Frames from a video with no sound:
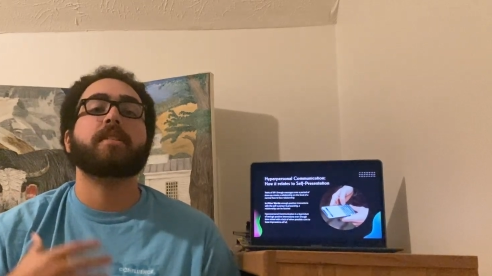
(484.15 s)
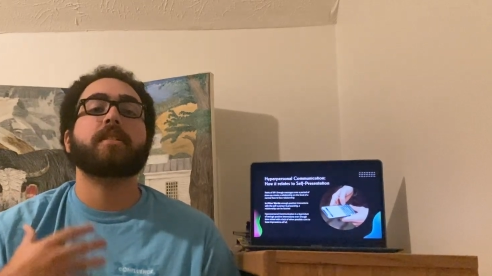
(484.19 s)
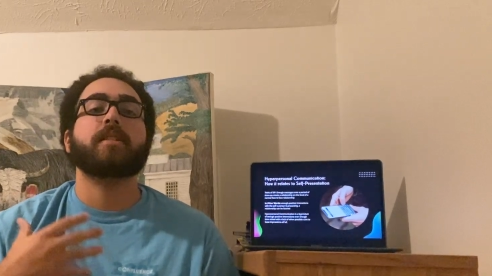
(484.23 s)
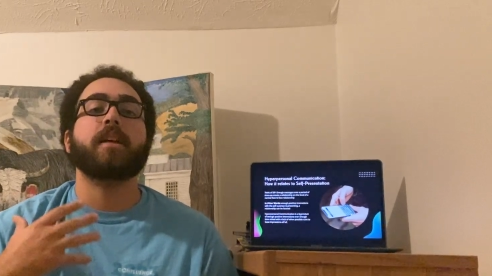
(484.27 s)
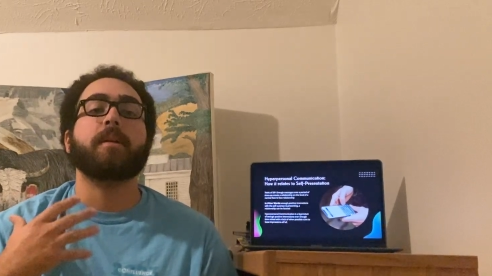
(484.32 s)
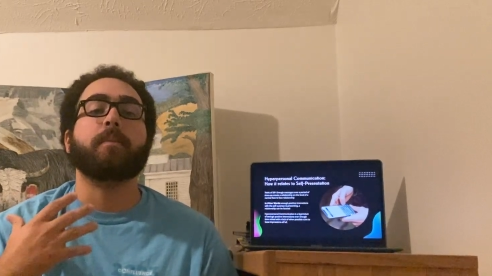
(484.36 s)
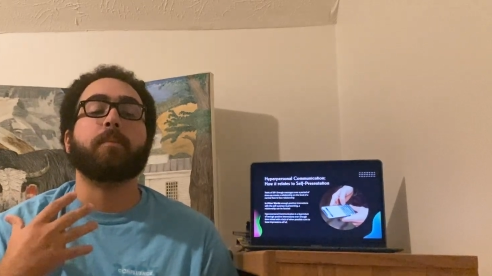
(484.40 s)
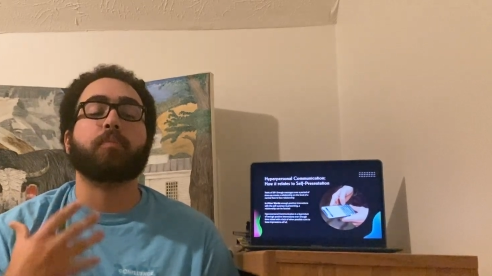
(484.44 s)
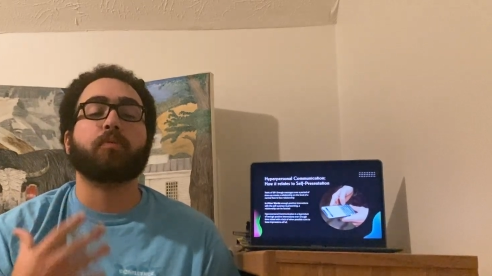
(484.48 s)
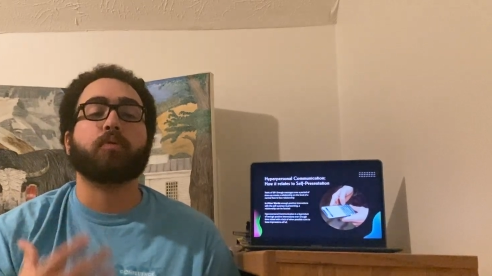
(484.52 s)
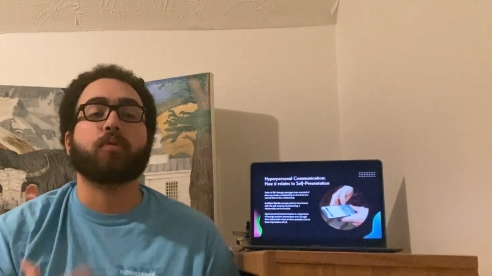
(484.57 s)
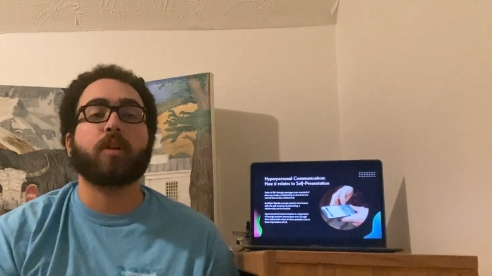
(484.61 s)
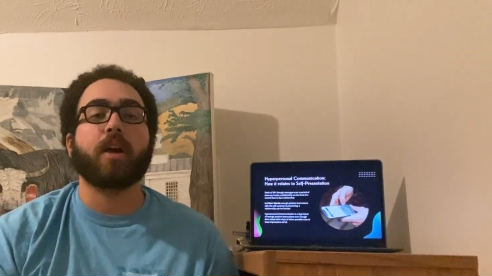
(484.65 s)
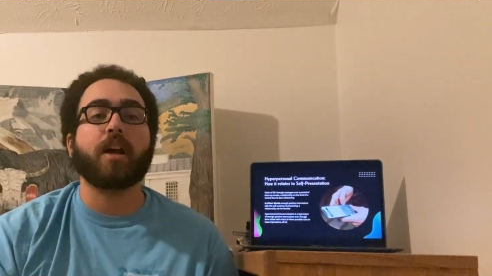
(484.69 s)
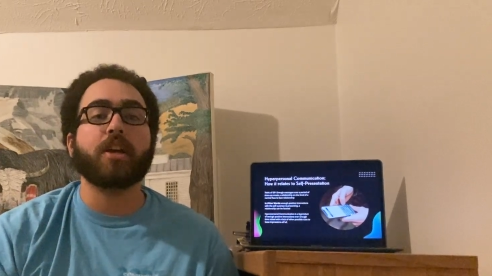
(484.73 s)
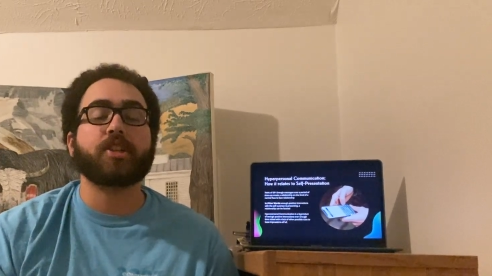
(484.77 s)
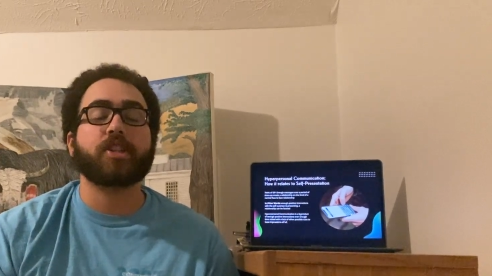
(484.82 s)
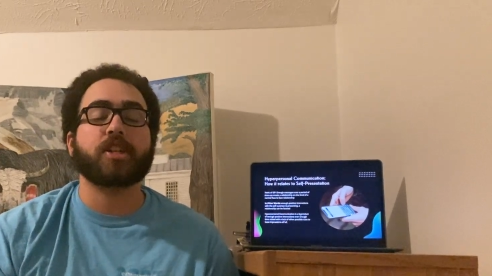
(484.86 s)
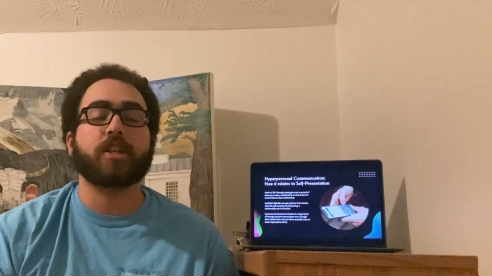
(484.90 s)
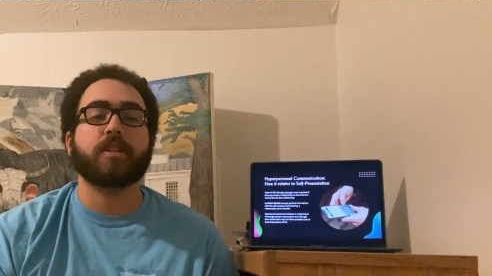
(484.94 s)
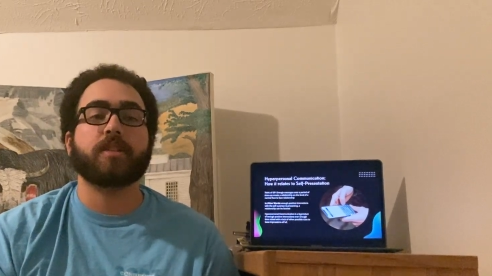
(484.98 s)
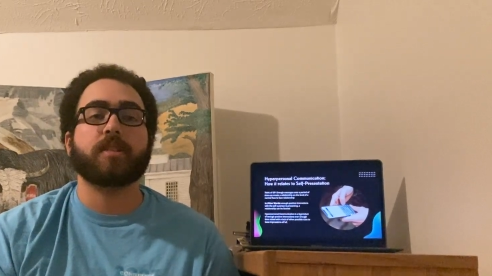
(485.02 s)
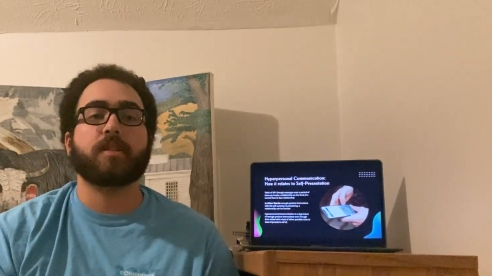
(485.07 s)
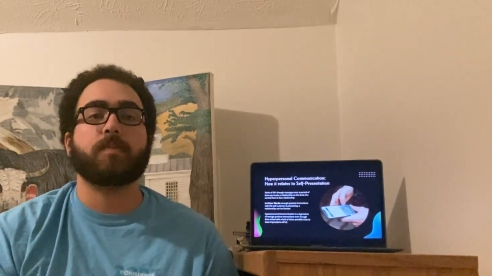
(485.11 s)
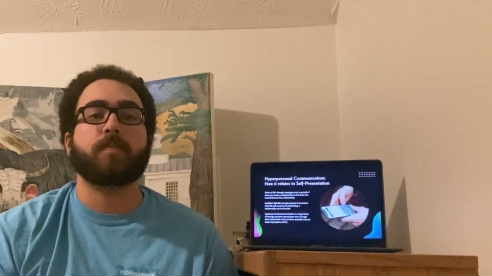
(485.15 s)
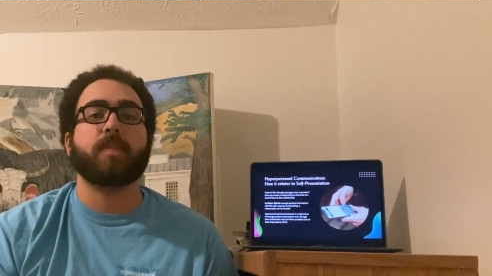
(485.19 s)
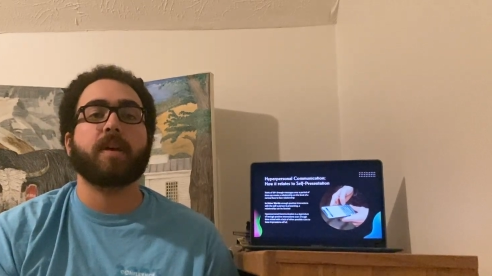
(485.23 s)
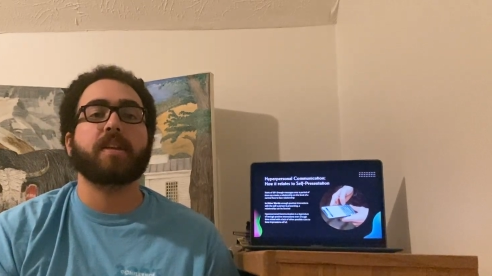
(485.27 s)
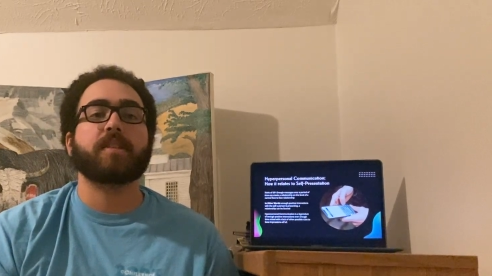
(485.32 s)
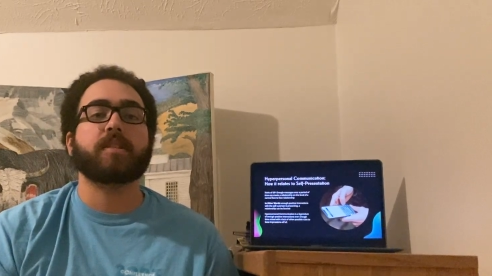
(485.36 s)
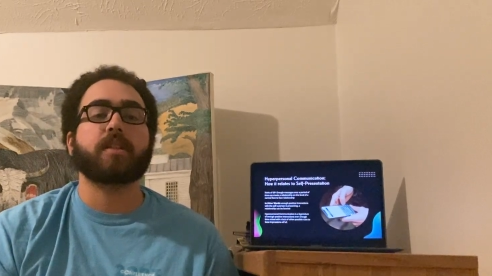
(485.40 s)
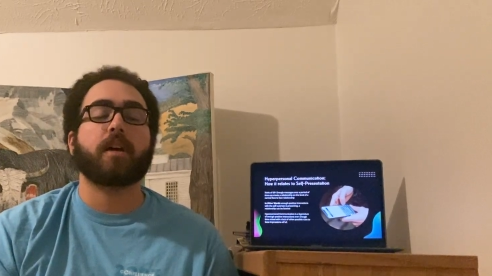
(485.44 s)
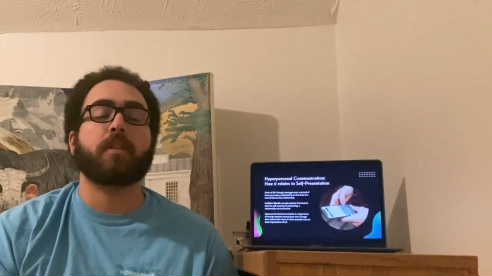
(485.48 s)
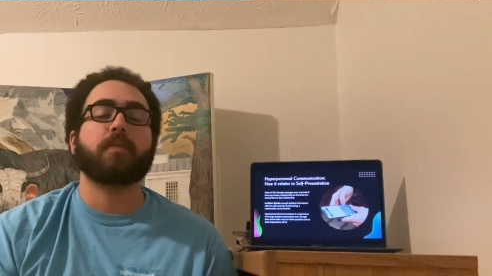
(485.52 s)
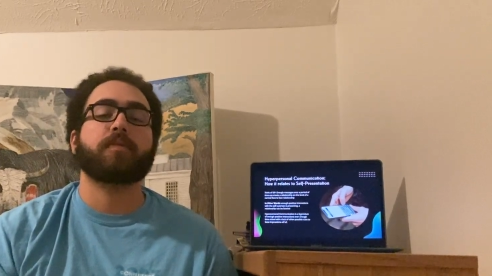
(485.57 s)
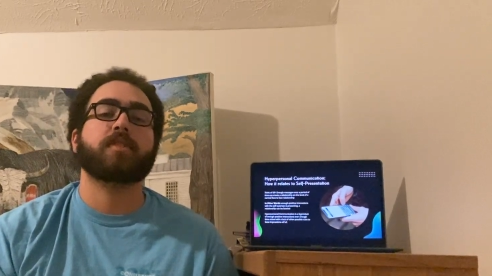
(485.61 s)
impressions
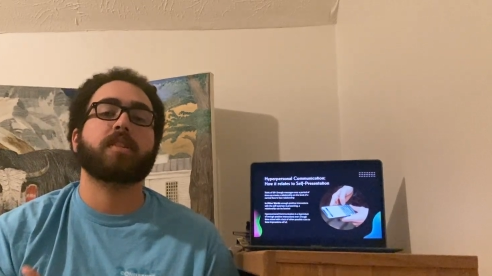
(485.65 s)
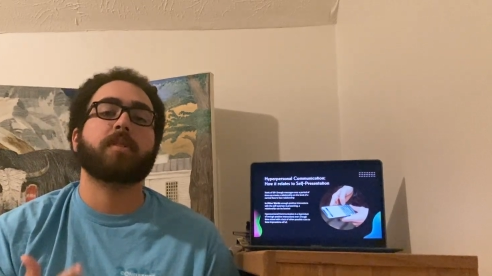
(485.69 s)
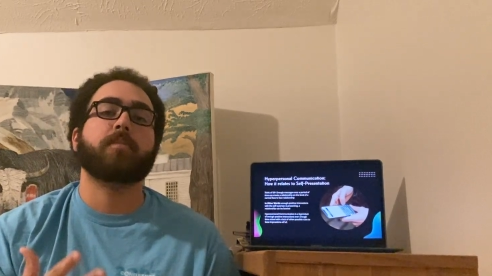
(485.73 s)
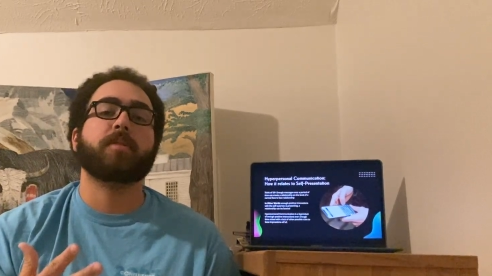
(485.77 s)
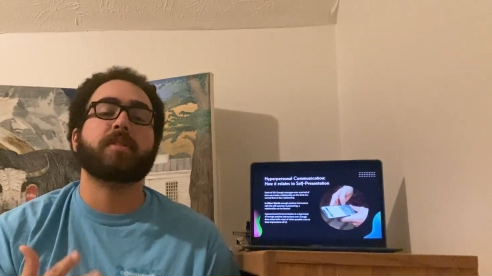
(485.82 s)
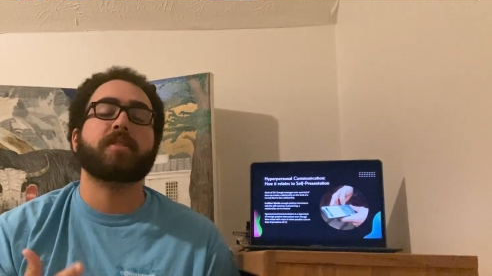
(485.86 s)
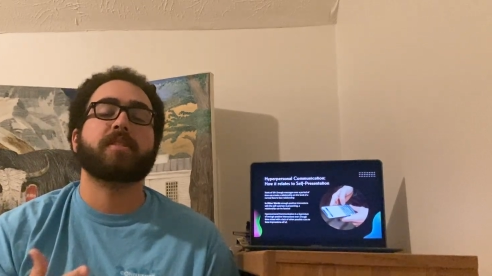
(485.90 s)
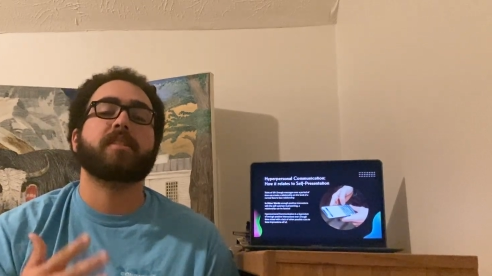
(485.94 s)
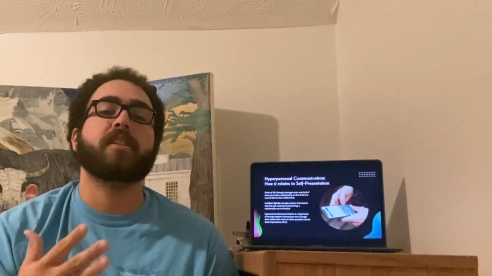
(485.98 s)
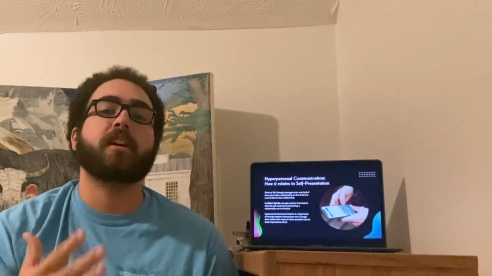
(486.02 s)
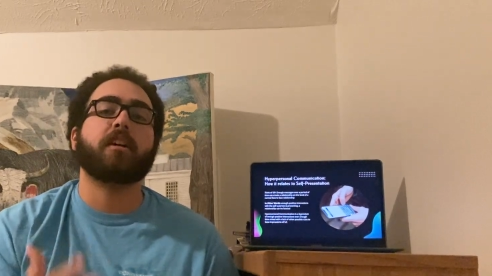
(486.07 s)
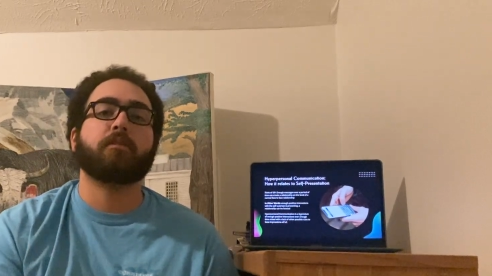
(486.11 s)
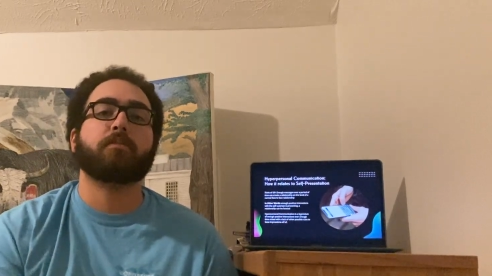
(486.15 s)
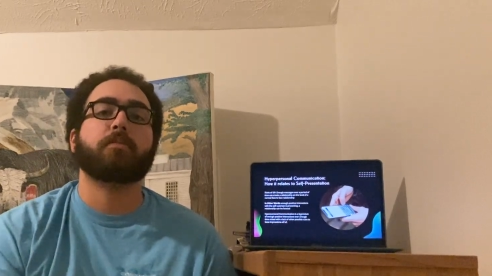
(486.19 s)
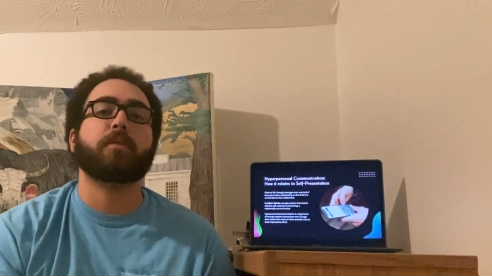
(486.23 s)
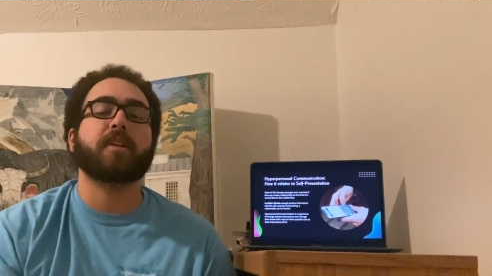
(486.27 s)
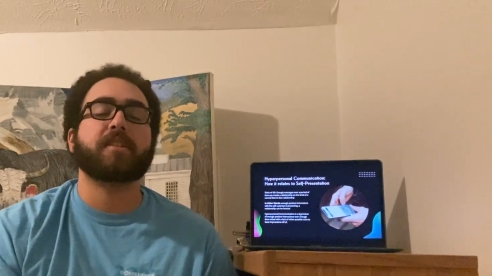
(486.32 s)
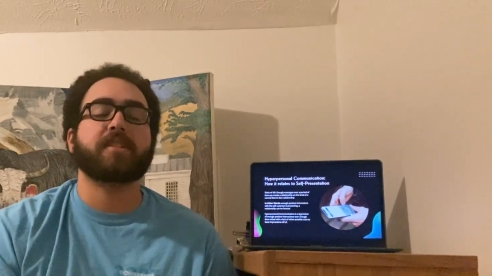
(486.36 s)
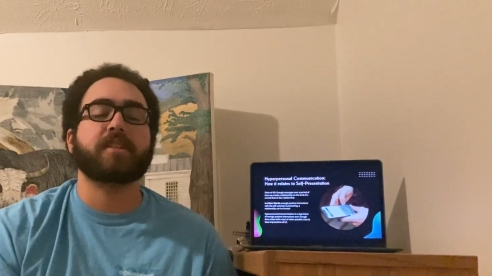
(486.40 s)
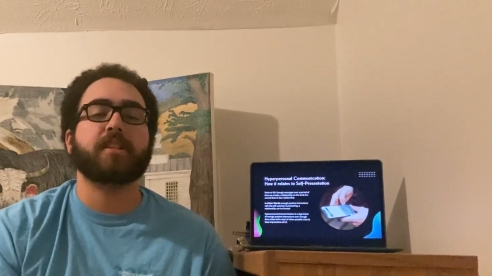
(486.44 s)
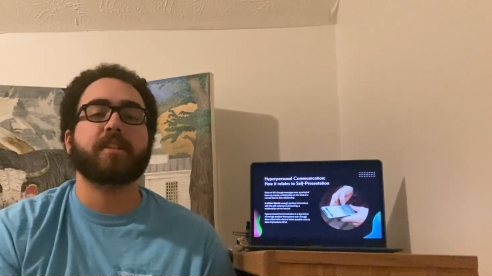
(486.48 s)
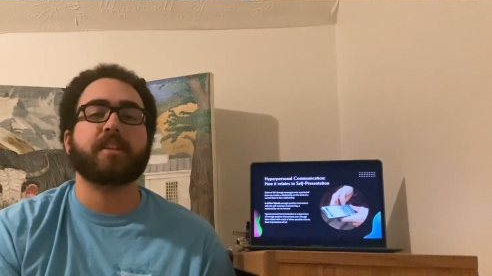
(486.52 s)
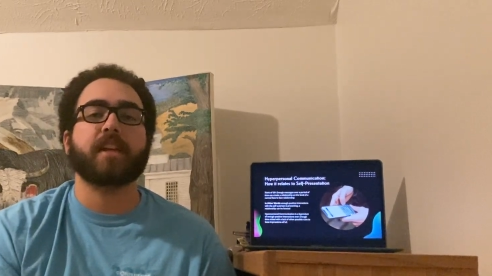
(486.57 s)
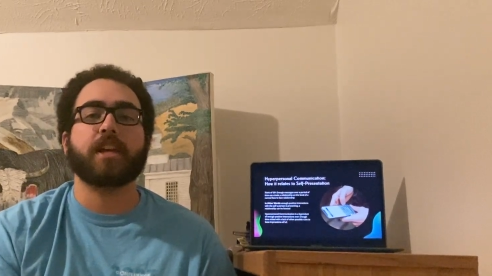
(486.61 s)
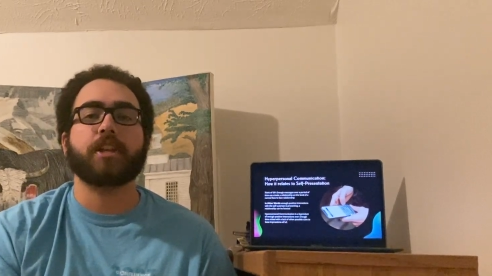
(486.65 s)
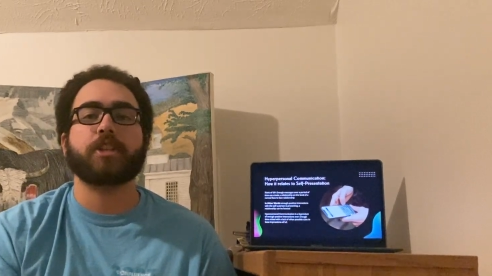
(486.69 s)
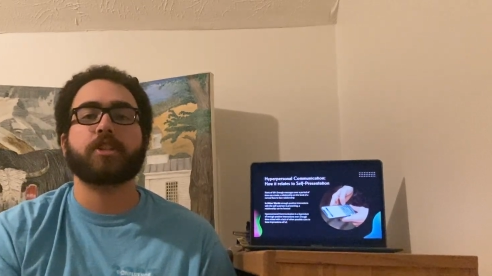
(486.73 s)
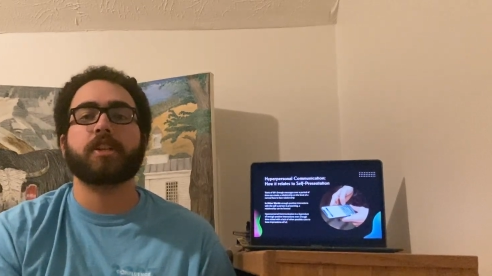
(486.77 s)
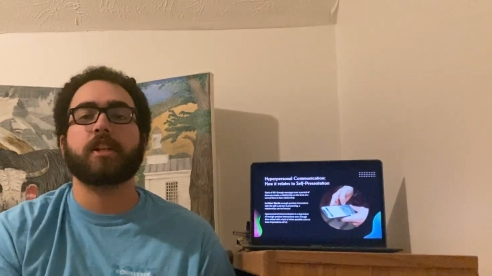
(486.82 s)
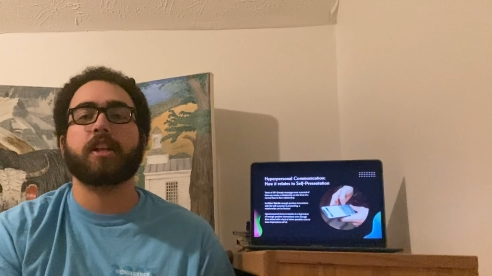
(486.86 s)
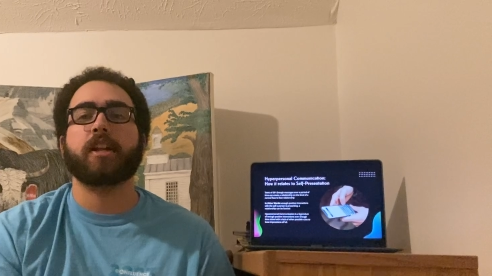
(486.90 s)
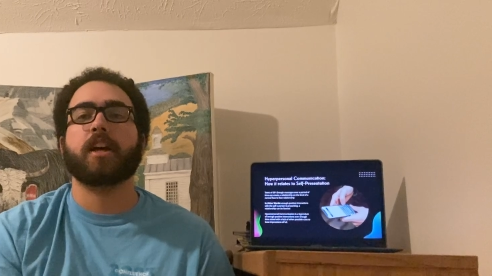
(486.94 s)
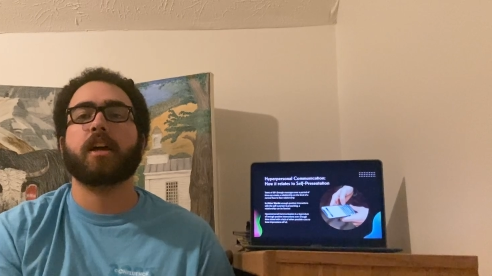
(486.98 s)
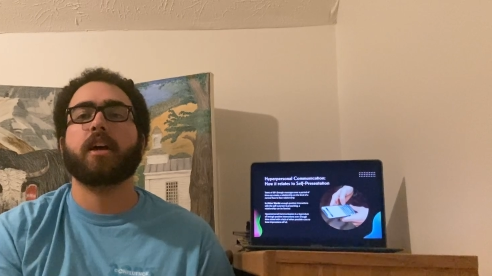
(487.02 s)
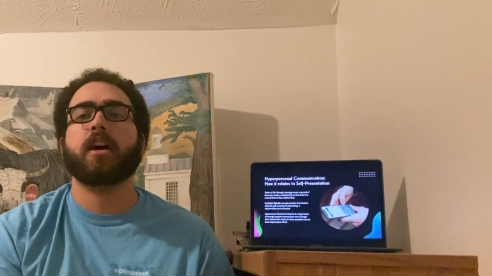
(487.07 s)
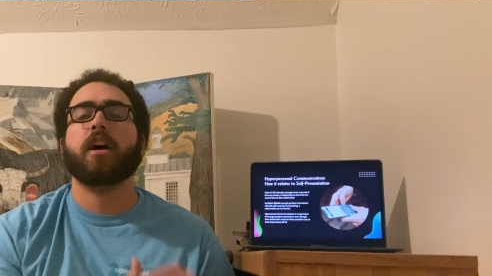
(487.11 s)
based off someone's
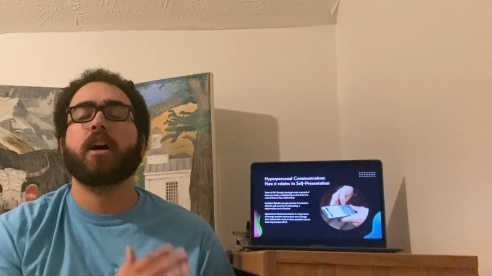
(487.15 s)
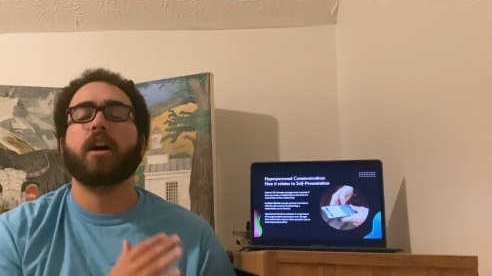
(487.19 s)
self-presentation